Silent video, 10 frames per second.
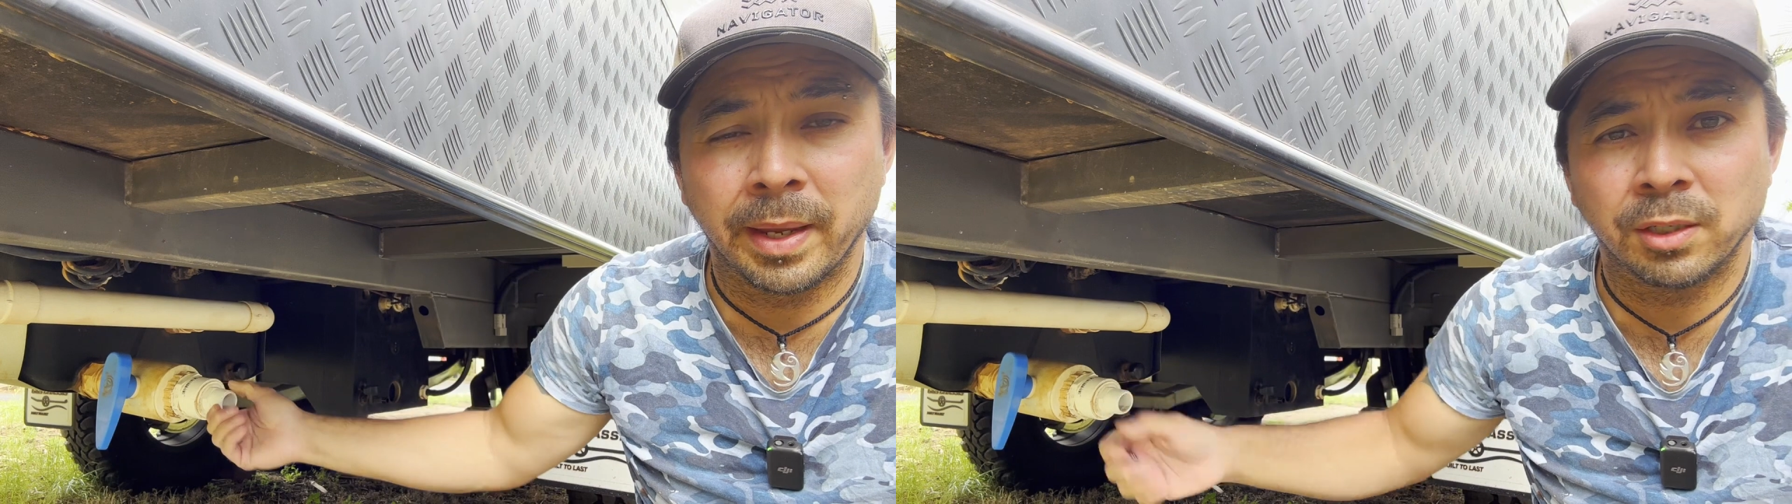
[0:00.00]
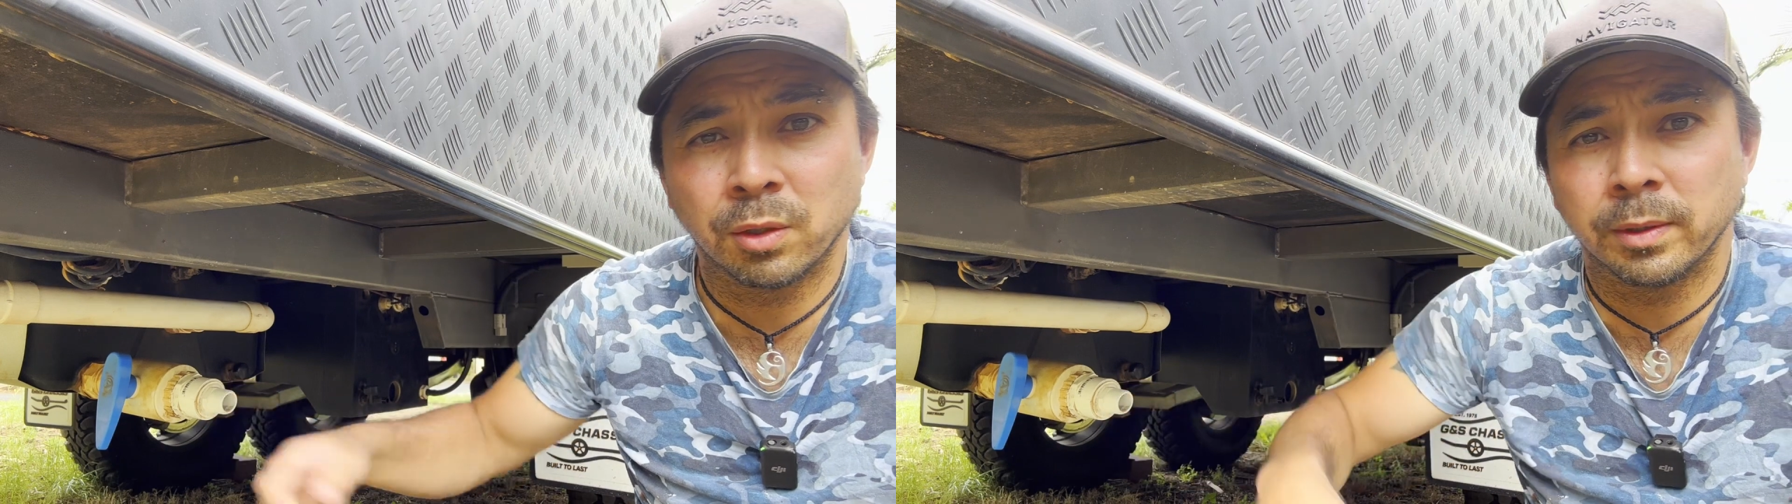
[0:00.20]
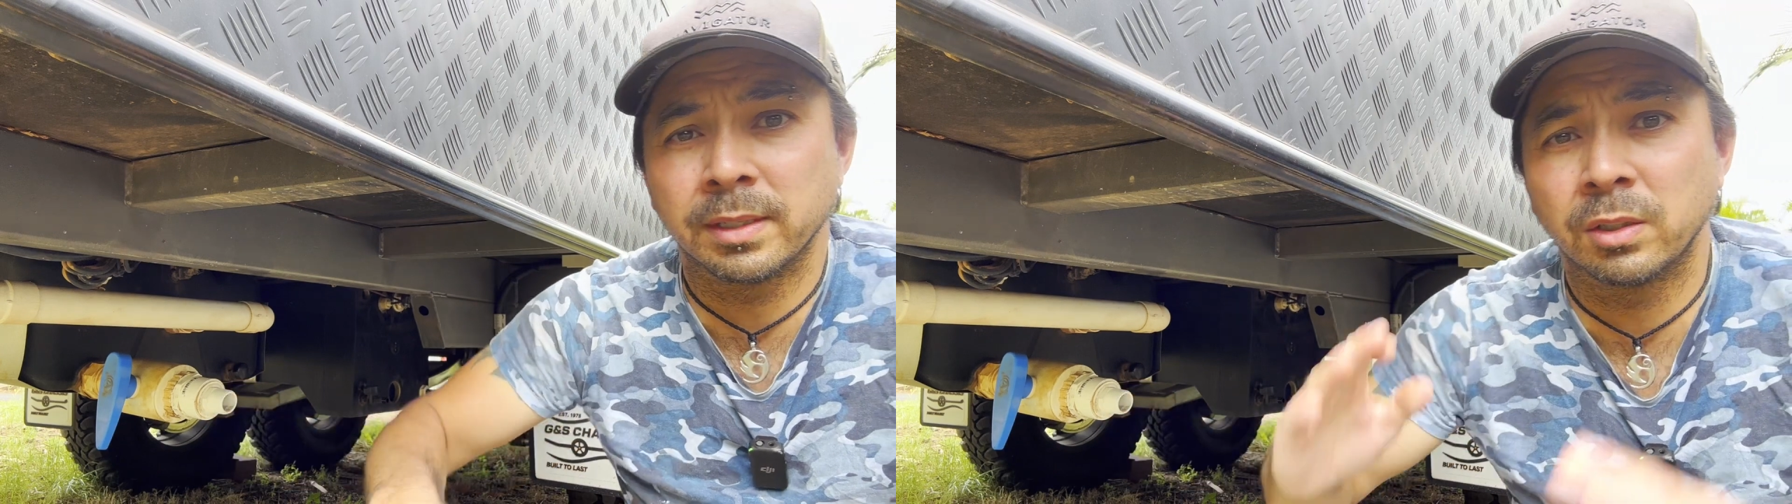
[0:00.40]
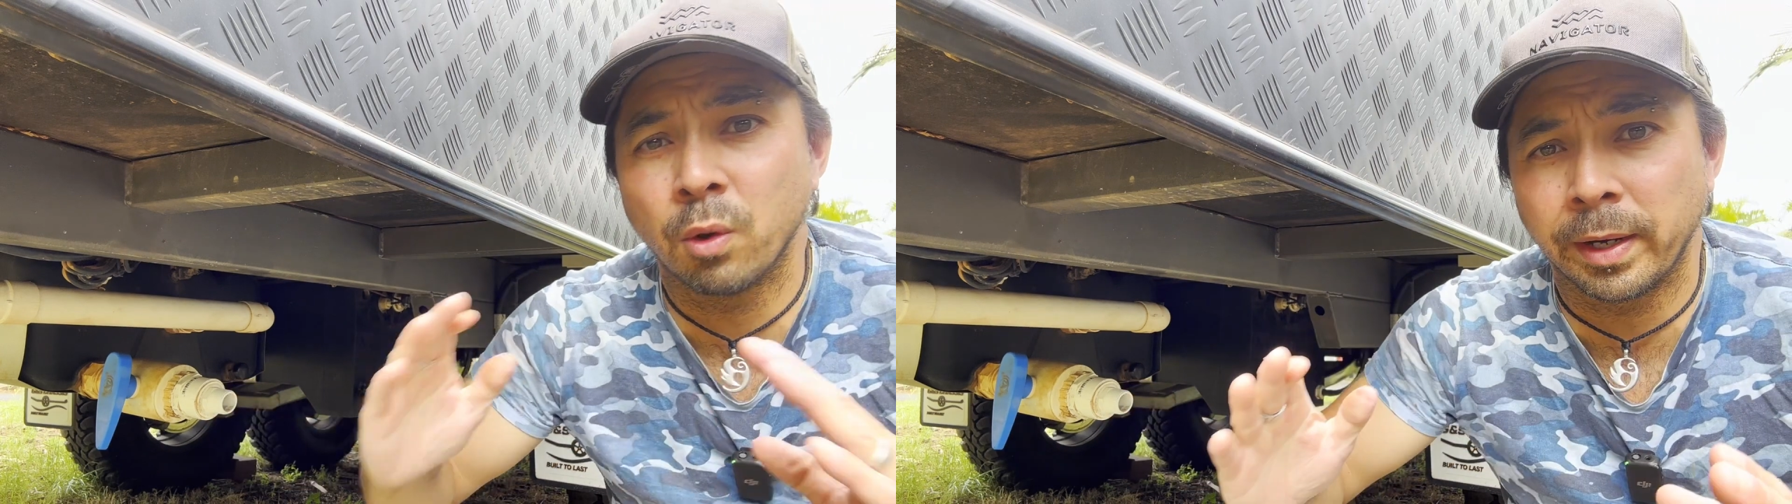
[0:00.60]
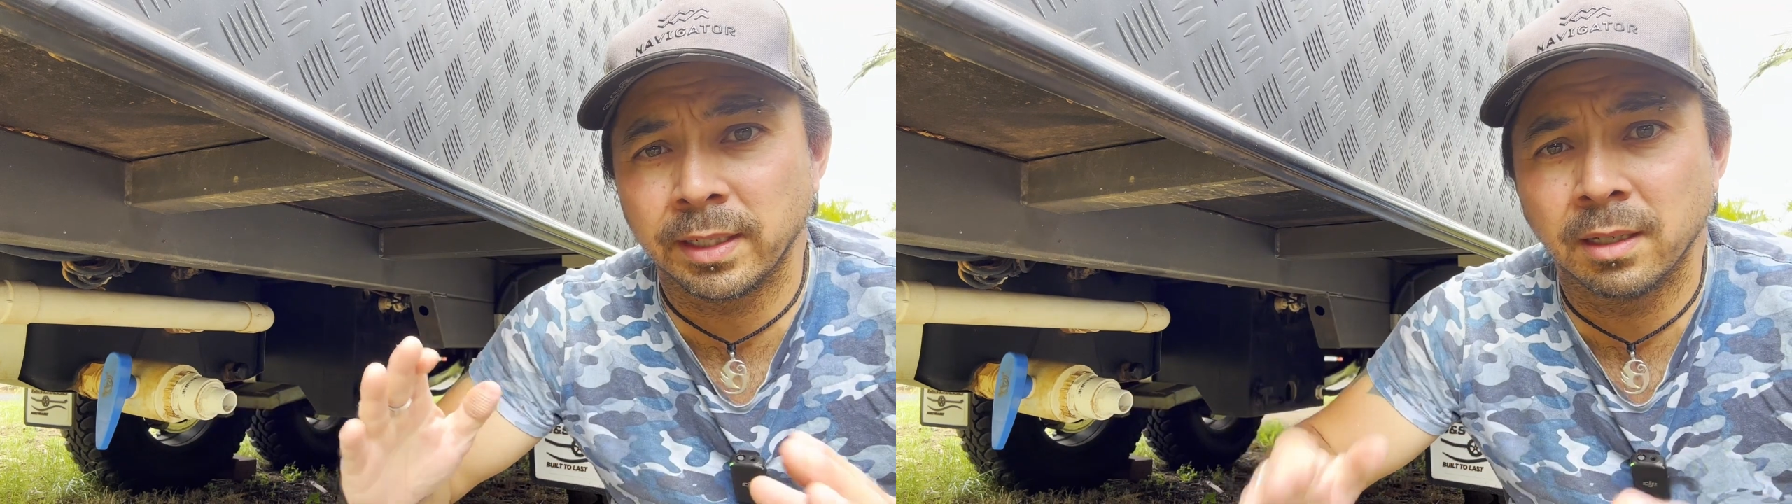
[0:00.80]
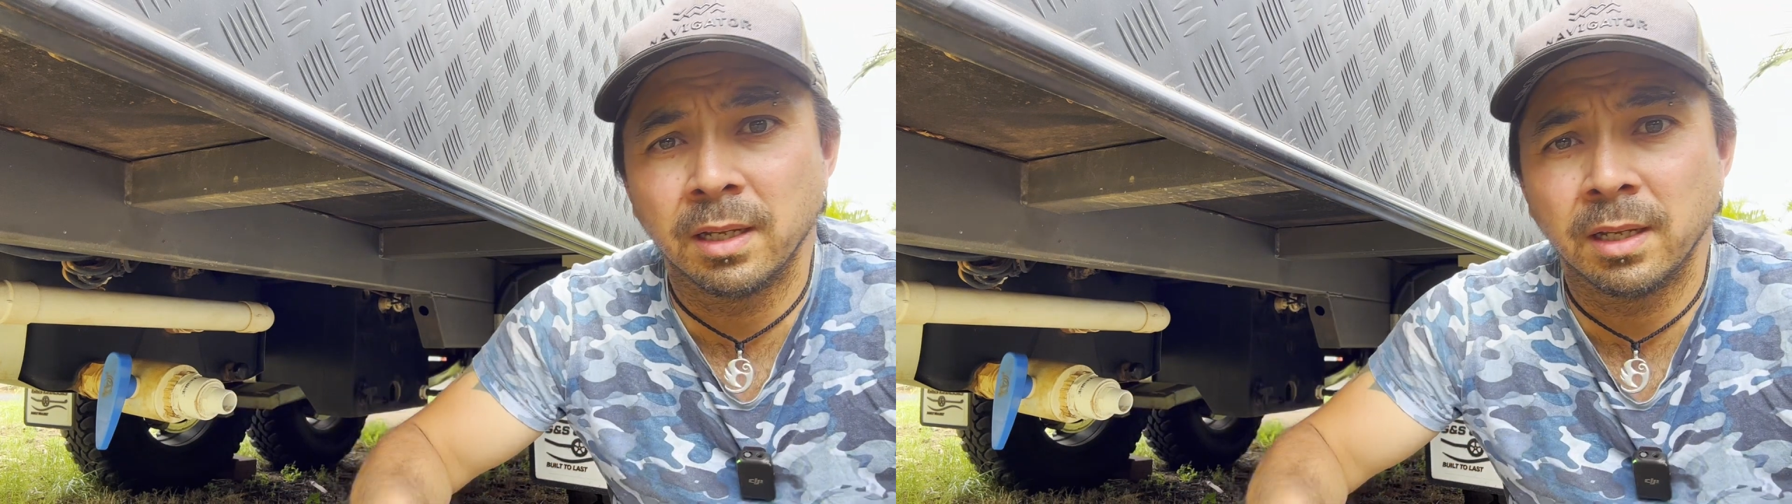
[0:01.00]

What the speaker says: make sure it's tight